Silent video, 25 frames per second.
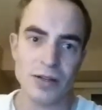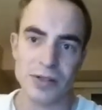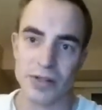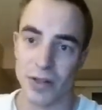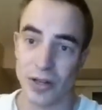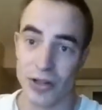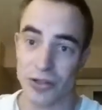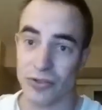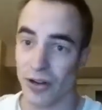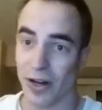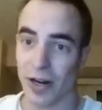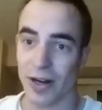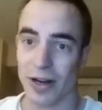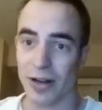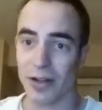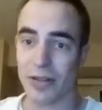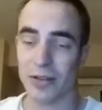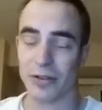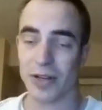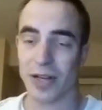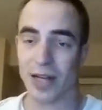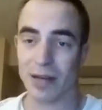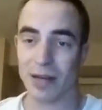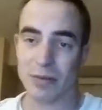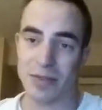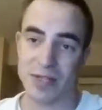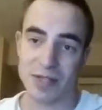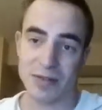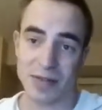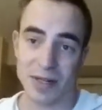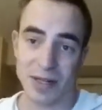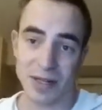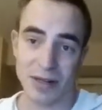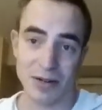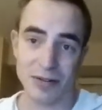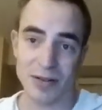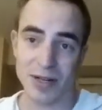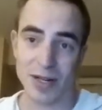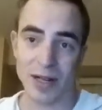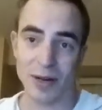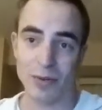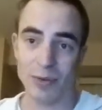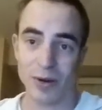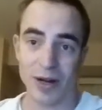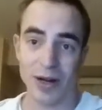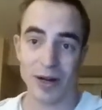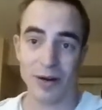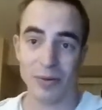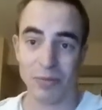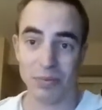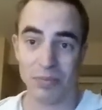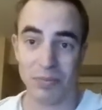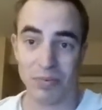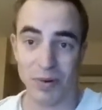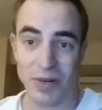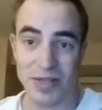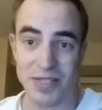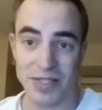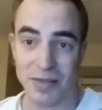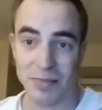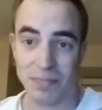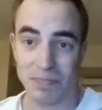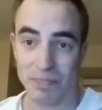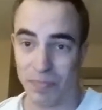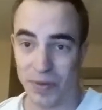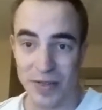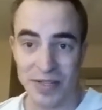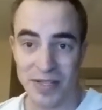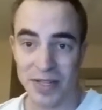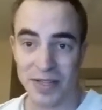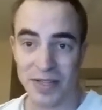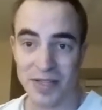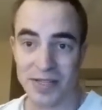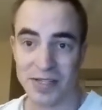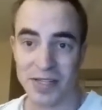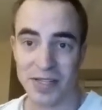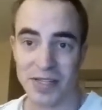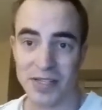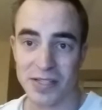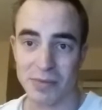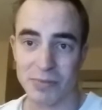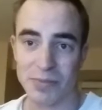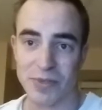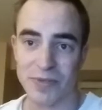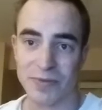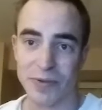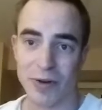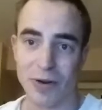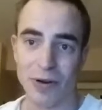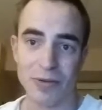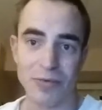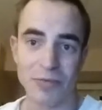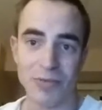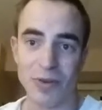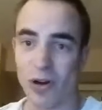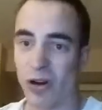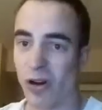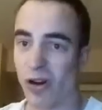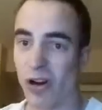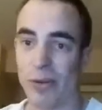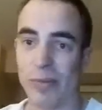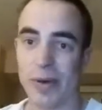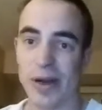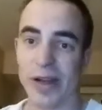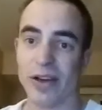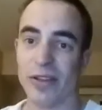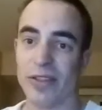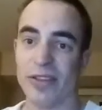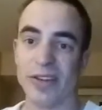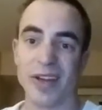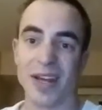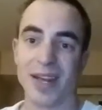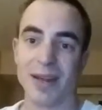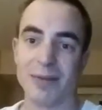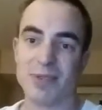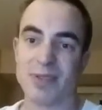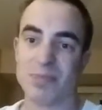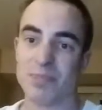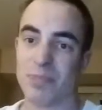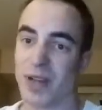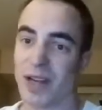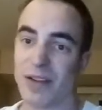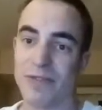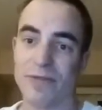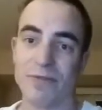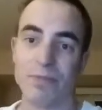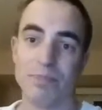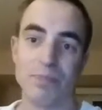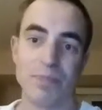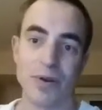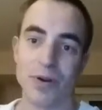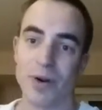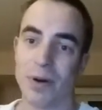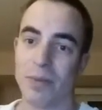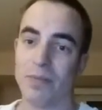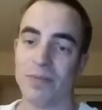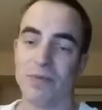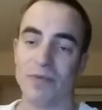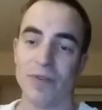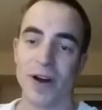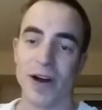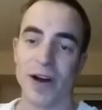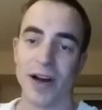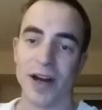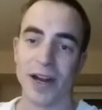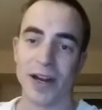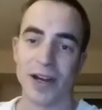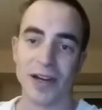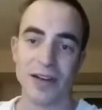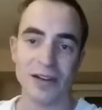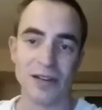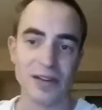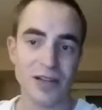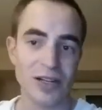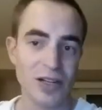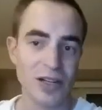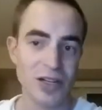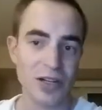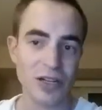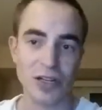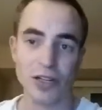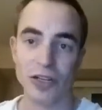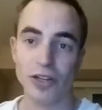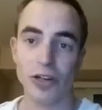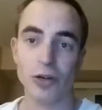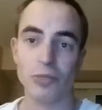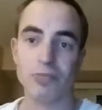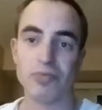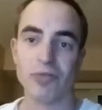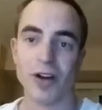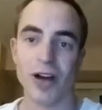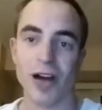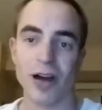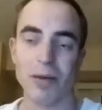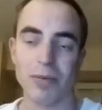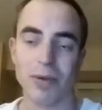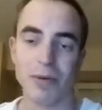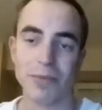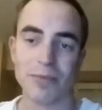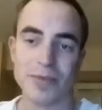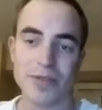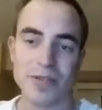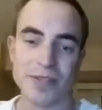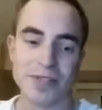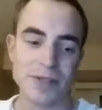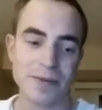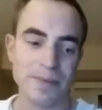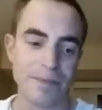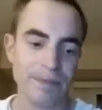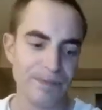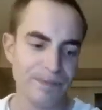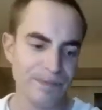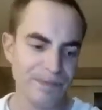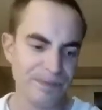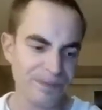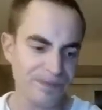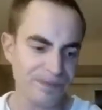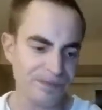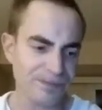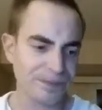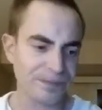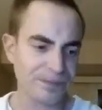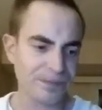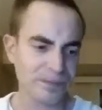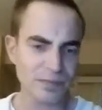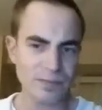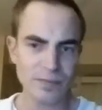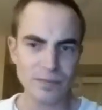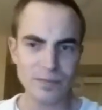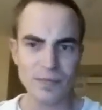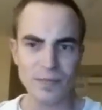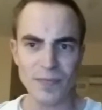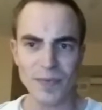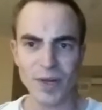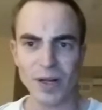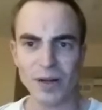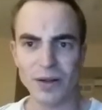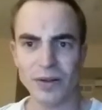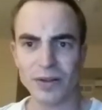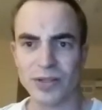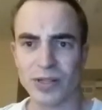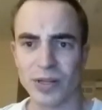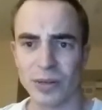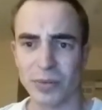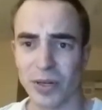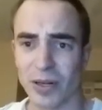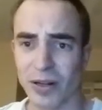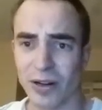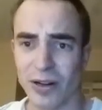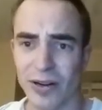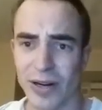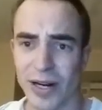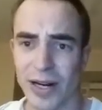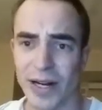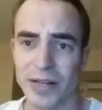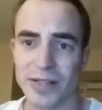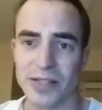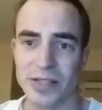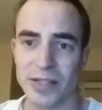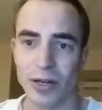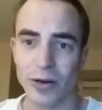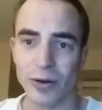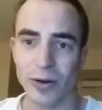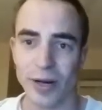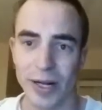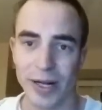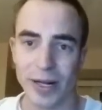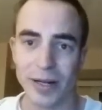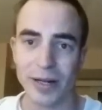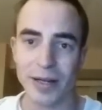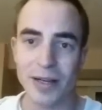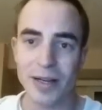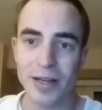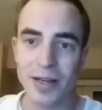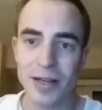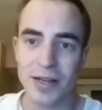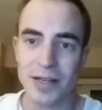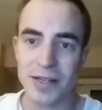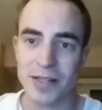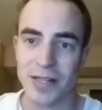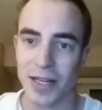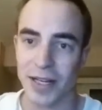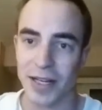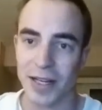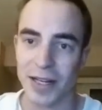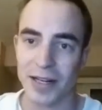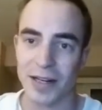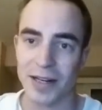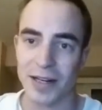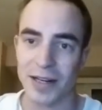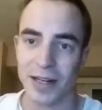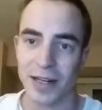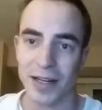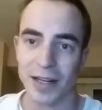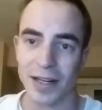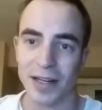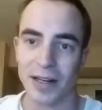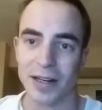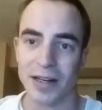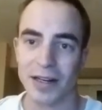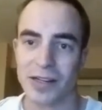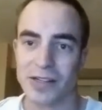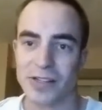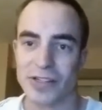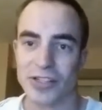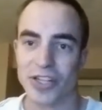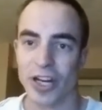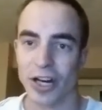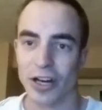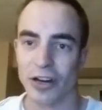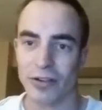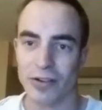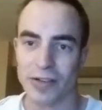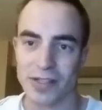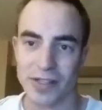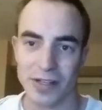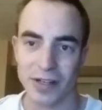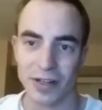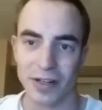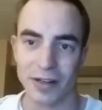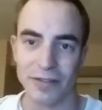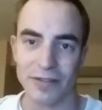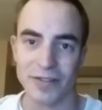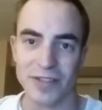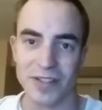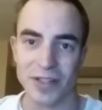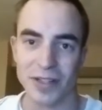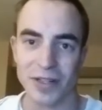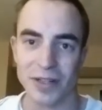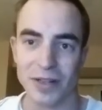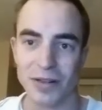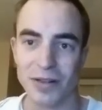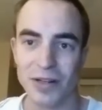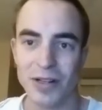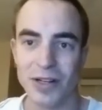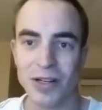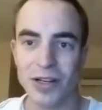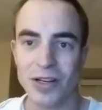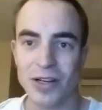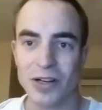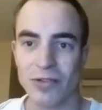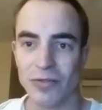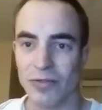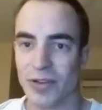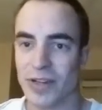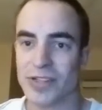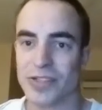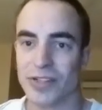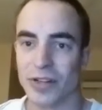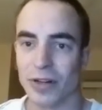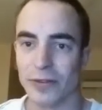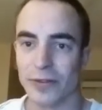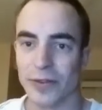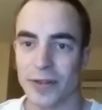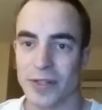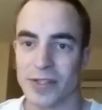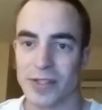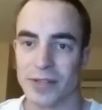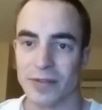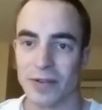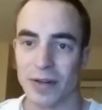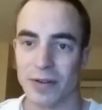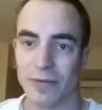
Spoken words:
So I tried other games. I was like, okay, well, is it the system's fault? All my other games boot up fine, no problems. So I'm like, all right. So I take it to Nick, and he's generous enough to resurface